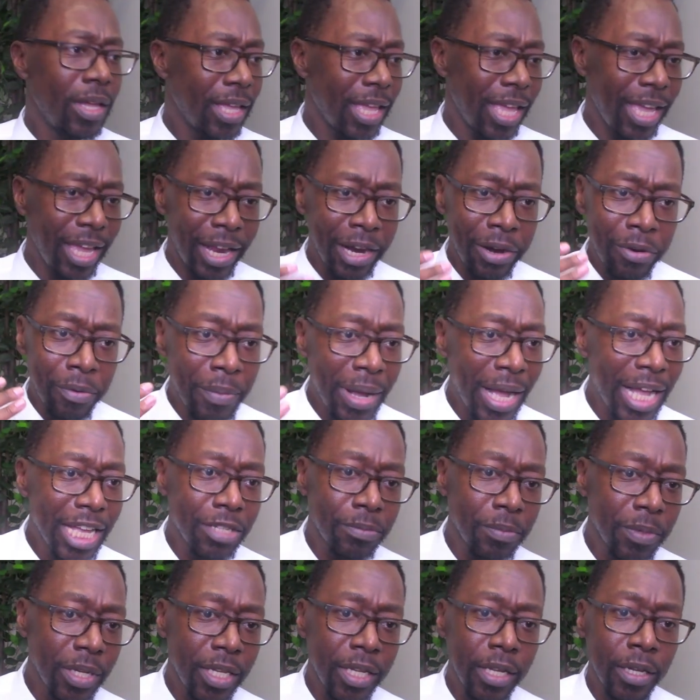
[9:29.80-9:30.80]
Yeah, it
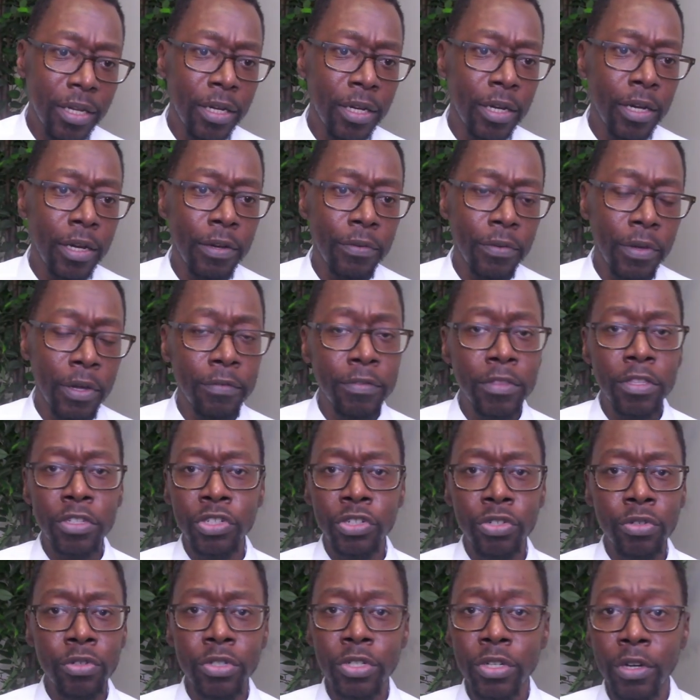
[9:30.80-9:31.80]
reminds me of the
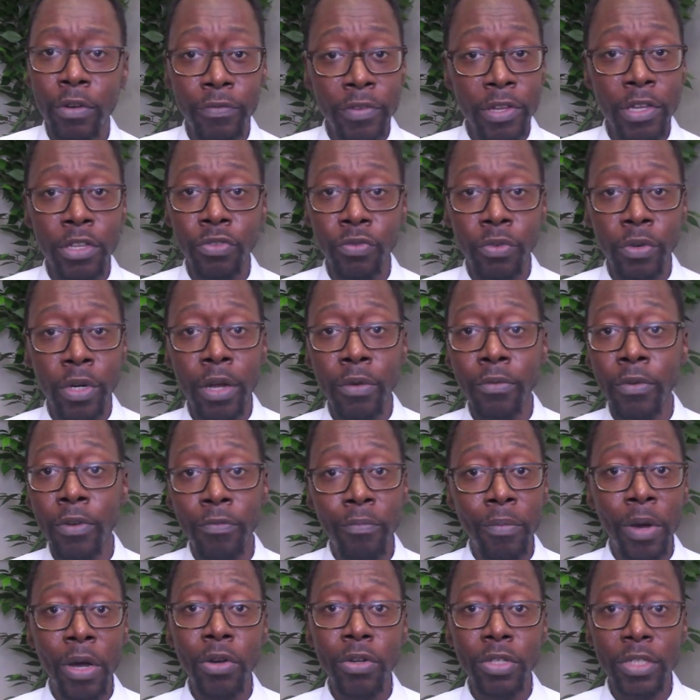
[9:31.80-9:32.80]
children of Israel
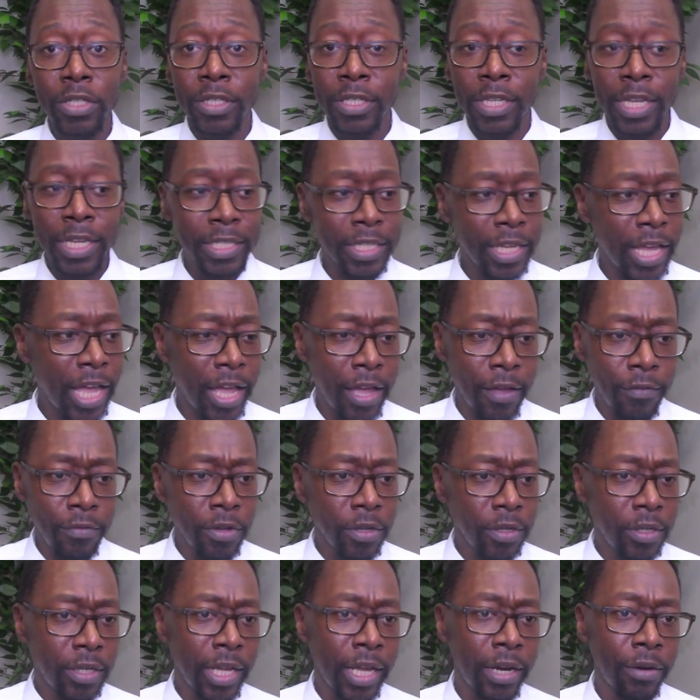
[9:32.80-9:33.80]
with Moses, as I have
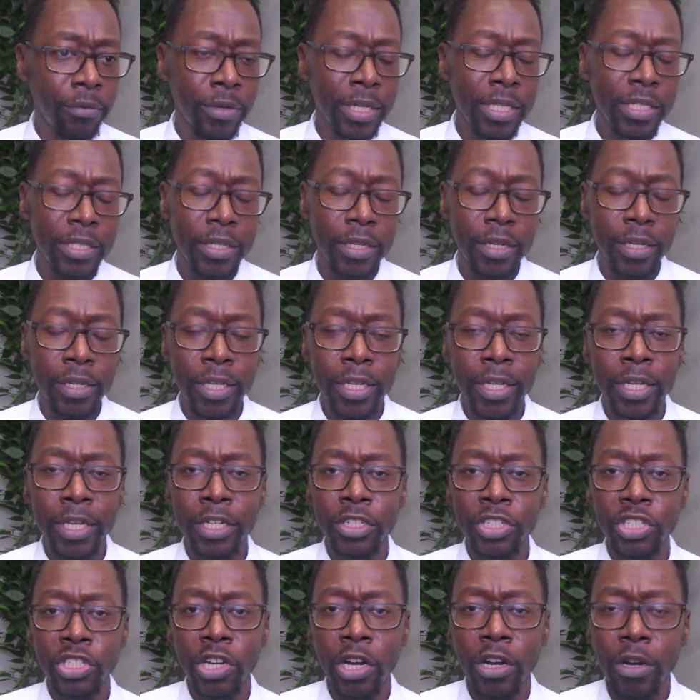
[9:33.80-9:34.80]
looked at recently
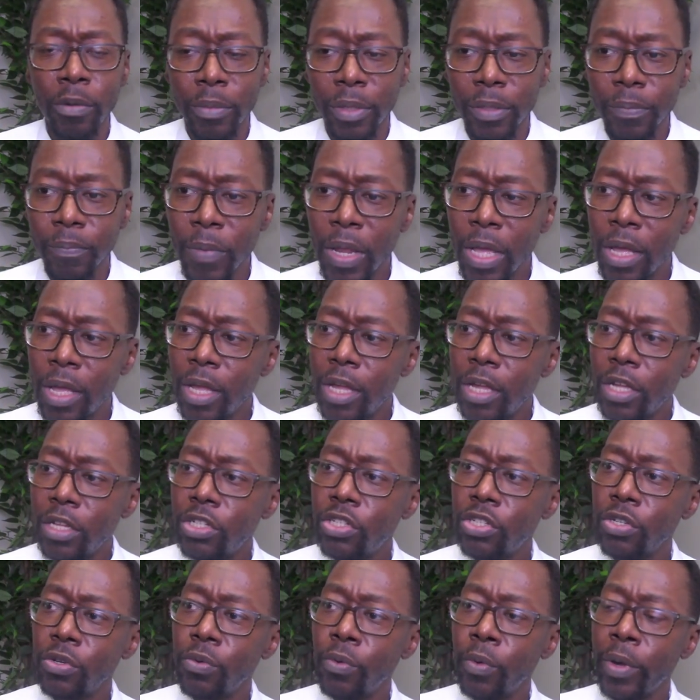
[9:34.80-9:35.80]
in a sermon,
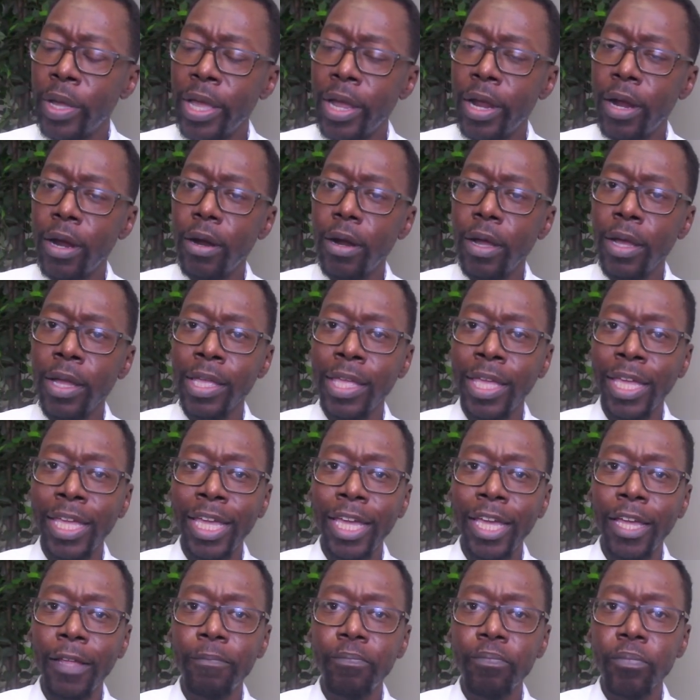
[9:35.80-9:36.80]
to where,
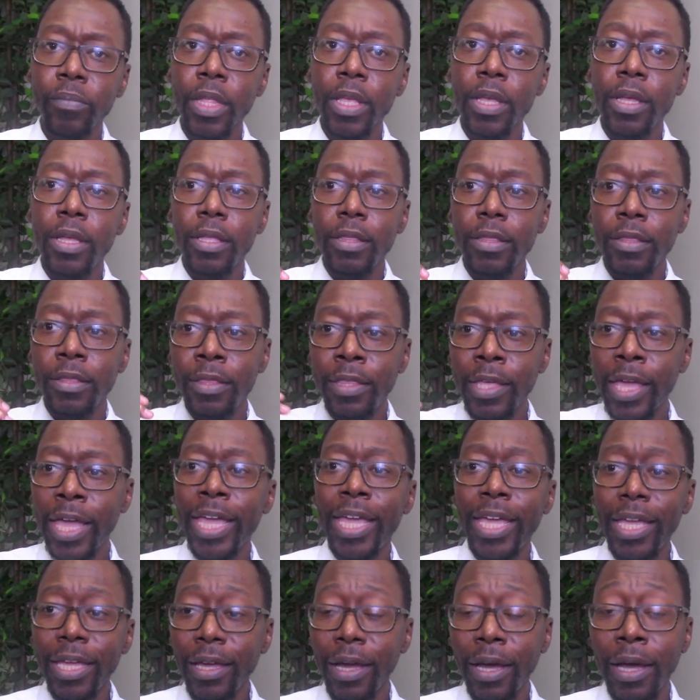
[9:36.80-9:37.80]
again,
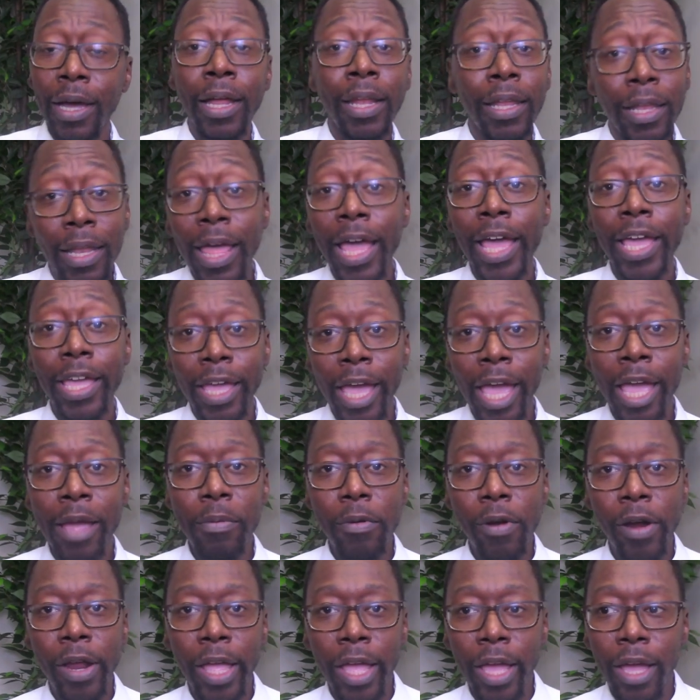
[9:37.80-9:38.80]
they, unlike
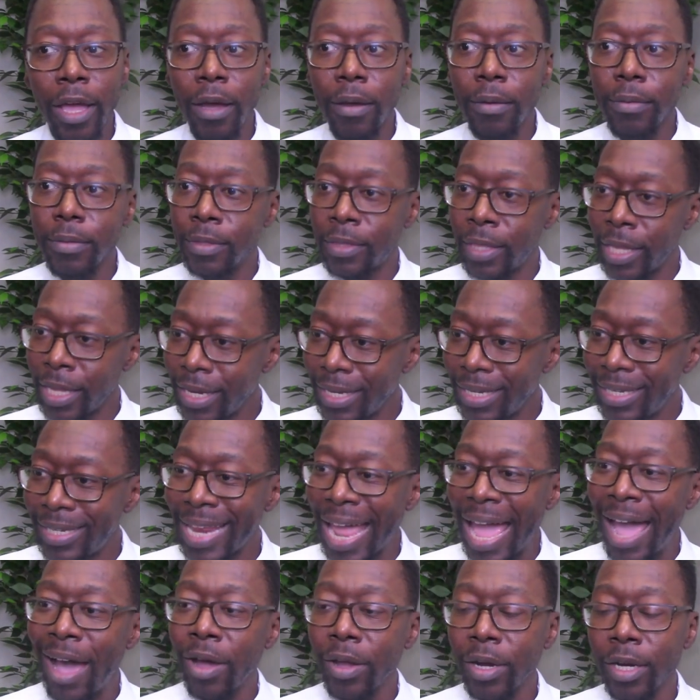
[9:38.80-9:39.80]
Abraham, they
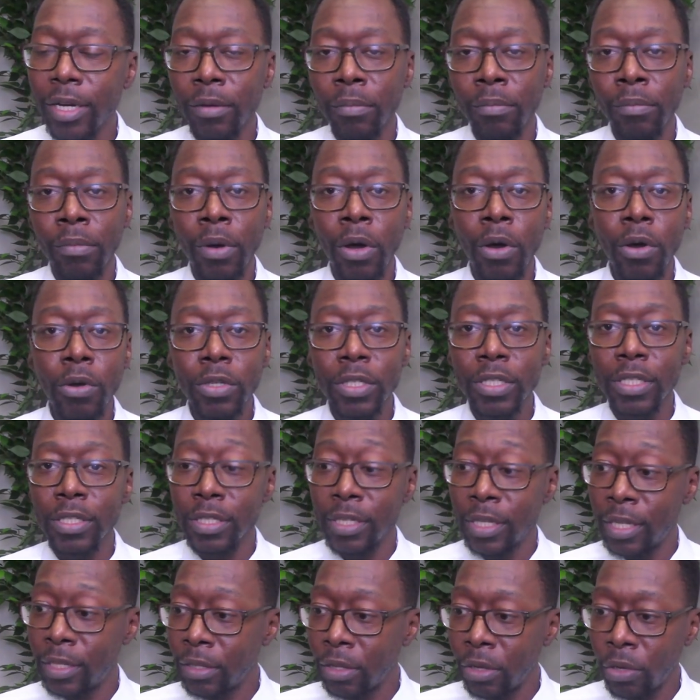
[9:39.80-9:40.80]
doubted
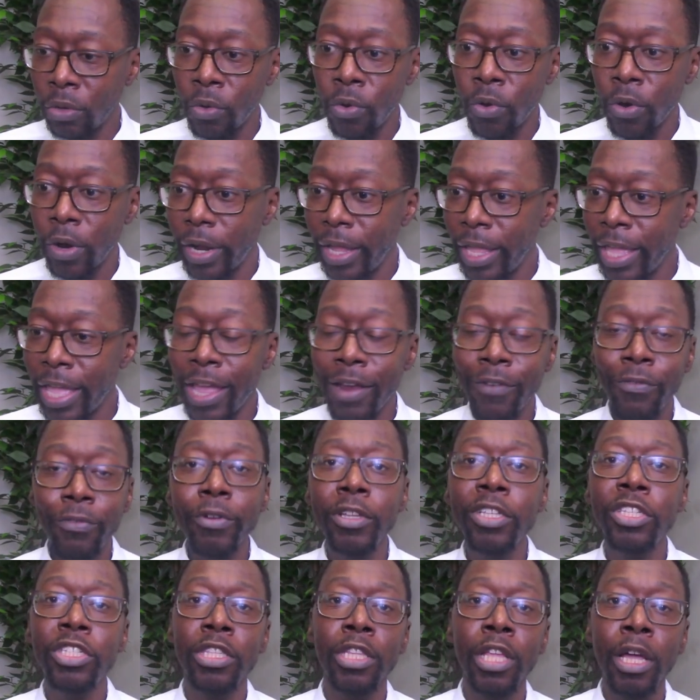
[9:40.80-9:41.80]
Moses and the Lord
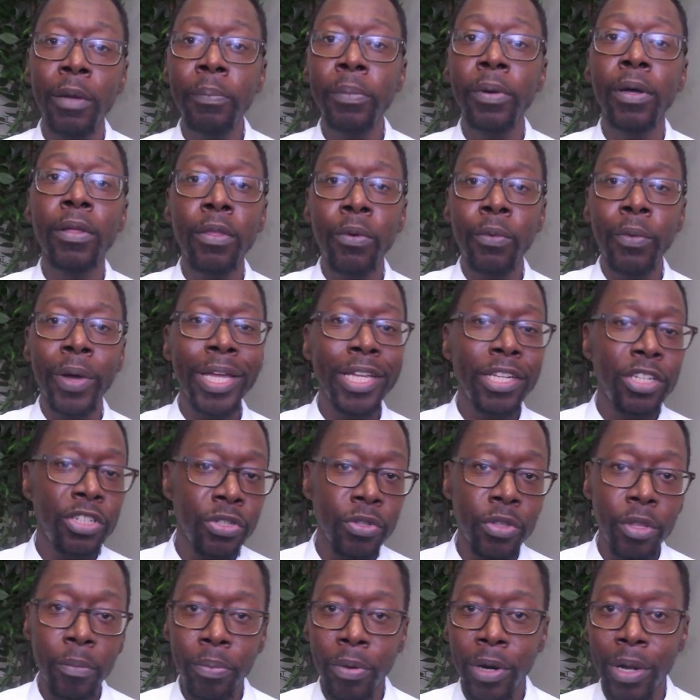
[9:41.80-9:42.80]
every step of the way
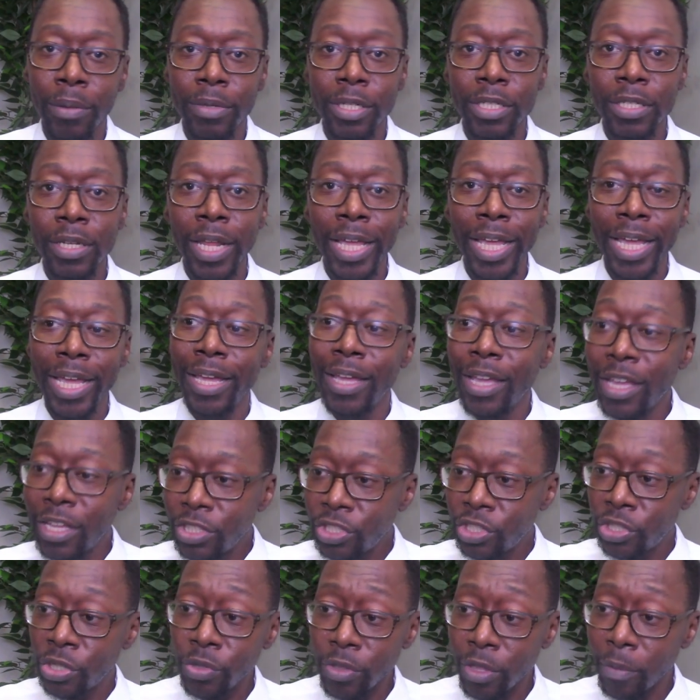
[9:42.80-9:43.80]
to the promised land,
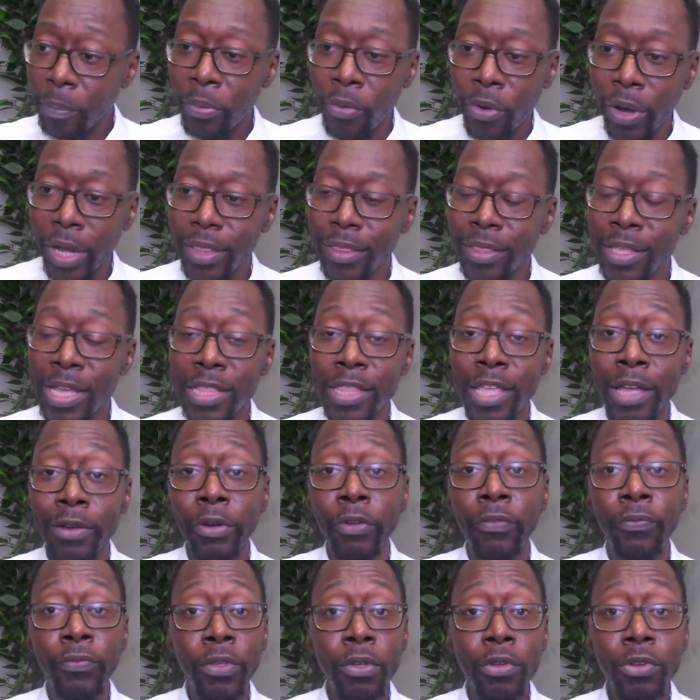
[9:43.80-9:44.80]
to the point that they
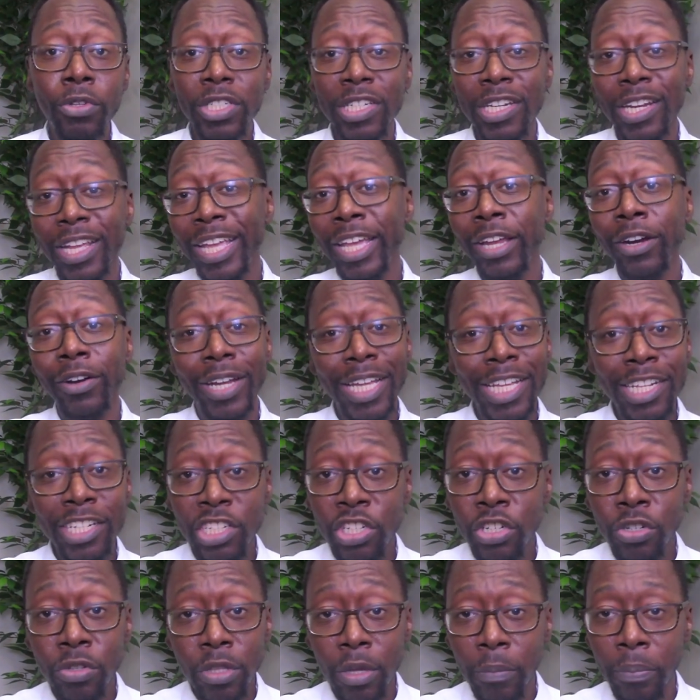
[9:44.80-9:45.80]
refused to enter
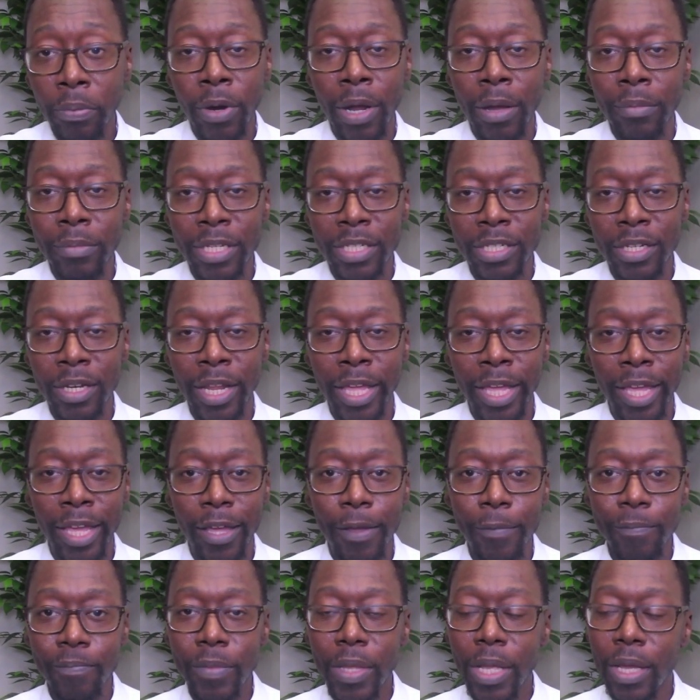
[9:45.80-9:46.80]
into the promised
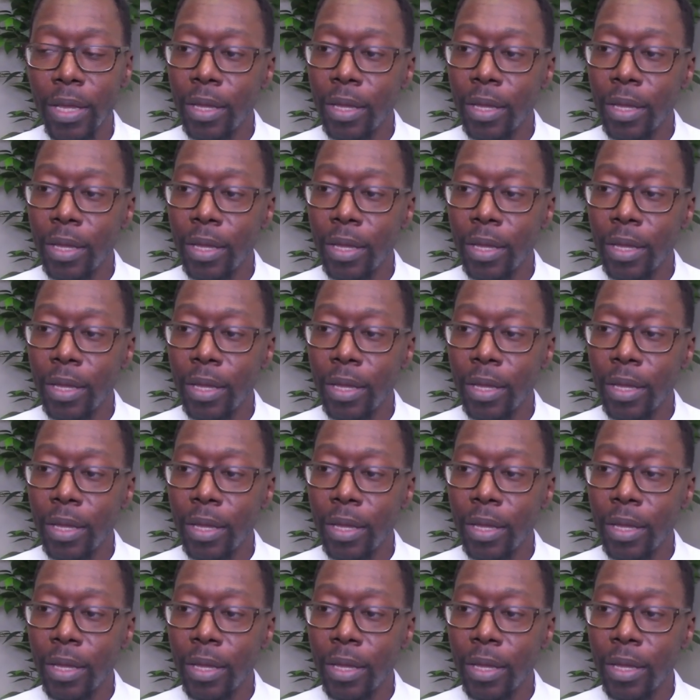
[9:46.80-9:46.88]
land.